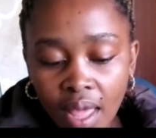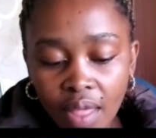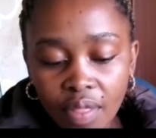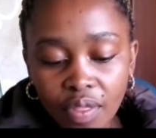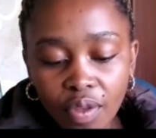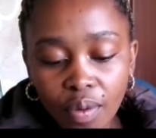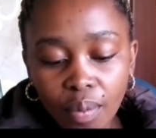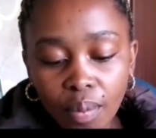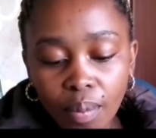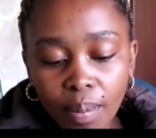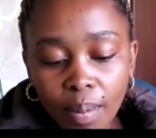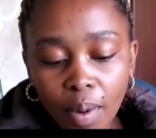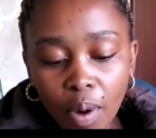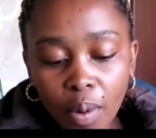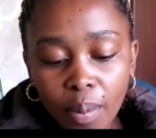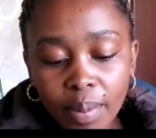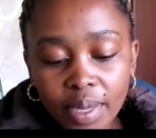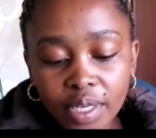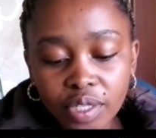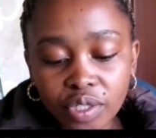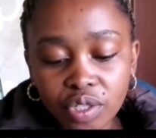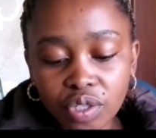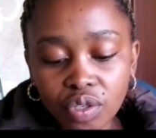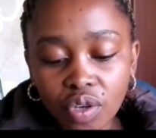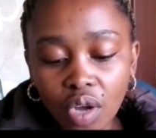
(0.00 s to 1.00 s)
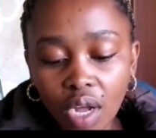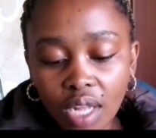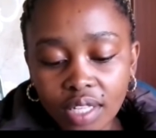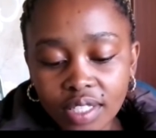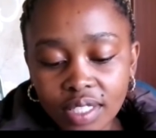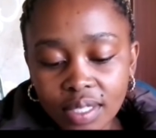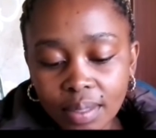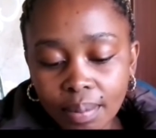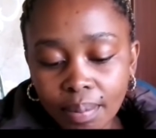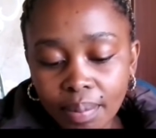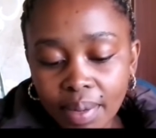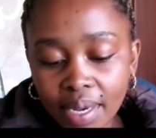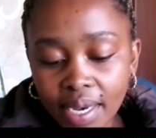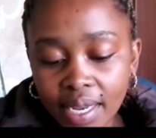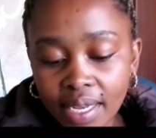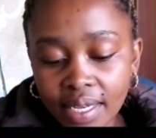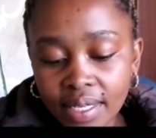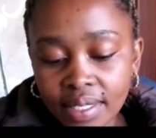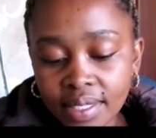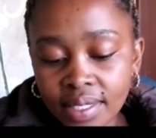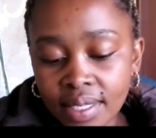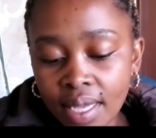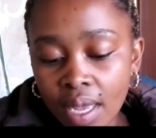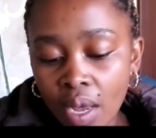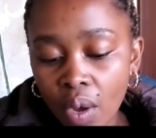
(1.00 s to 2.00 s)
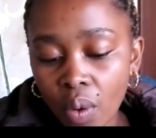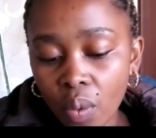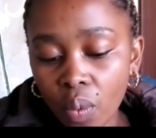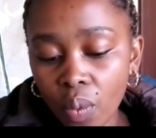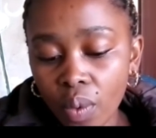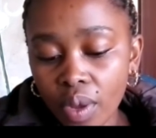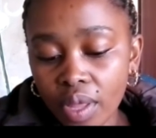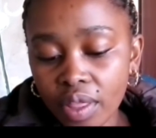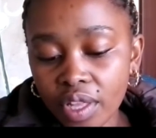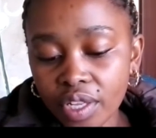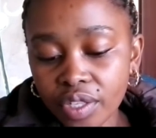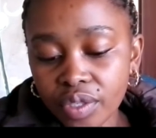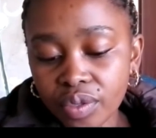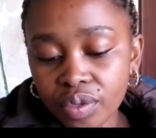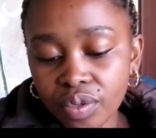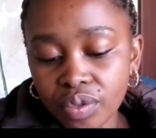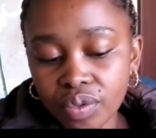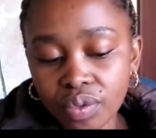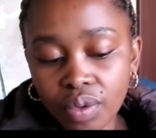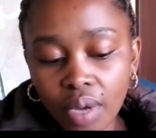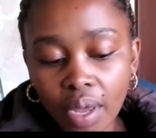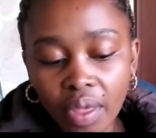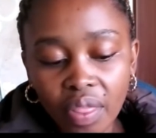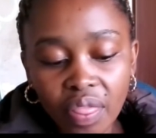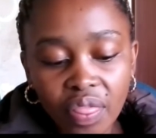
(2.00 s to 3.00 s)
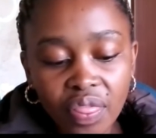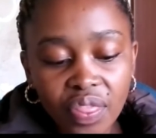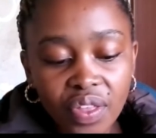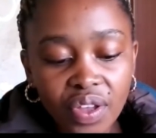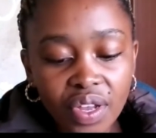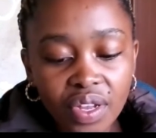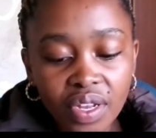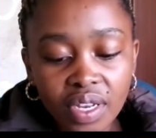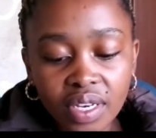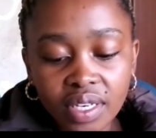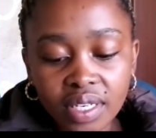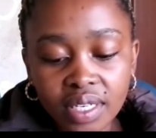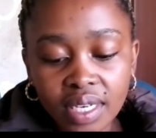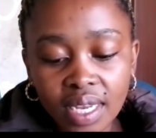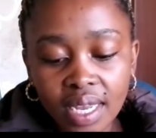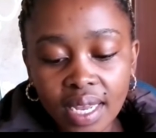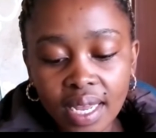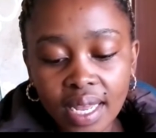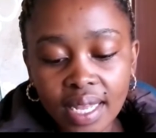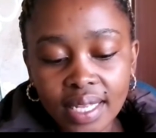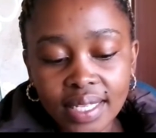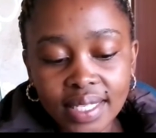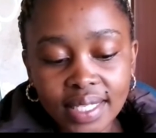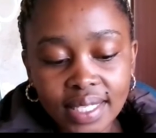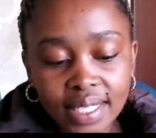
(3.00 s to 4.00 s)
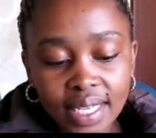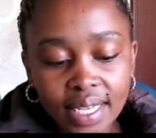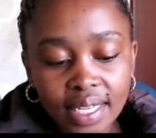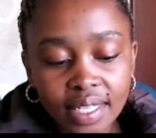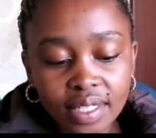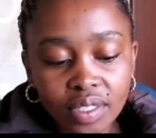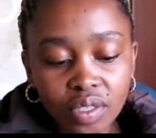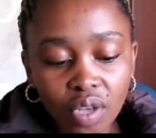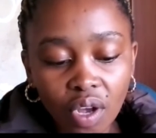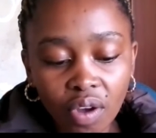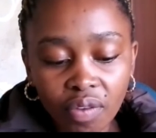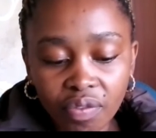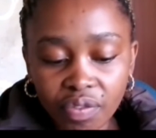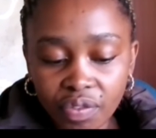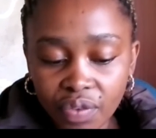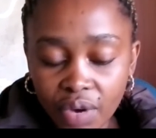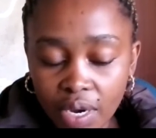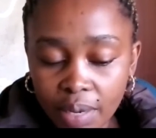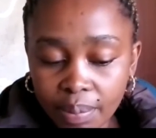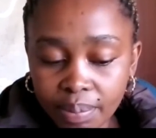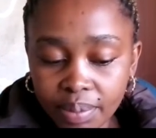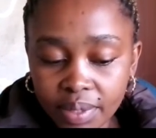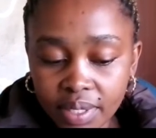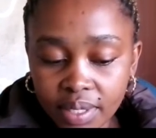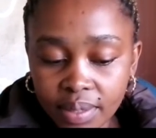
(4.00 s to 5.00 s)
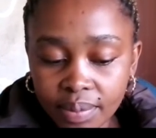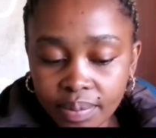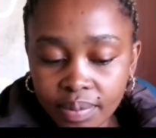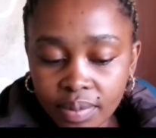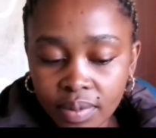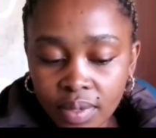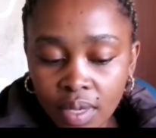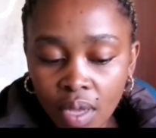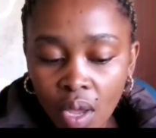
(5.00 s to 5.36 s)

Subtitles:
The moment you contemplate whether to do a third set of reps,